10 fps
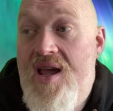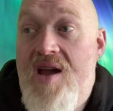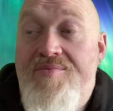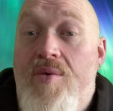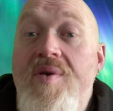
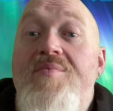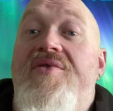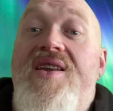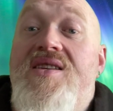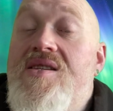and probably
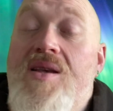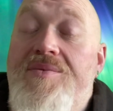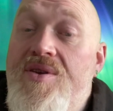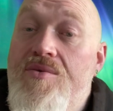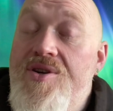preventing
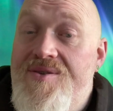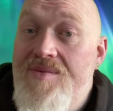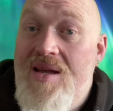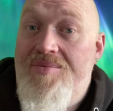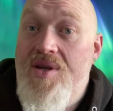something worse
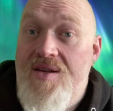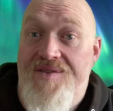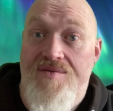from happening if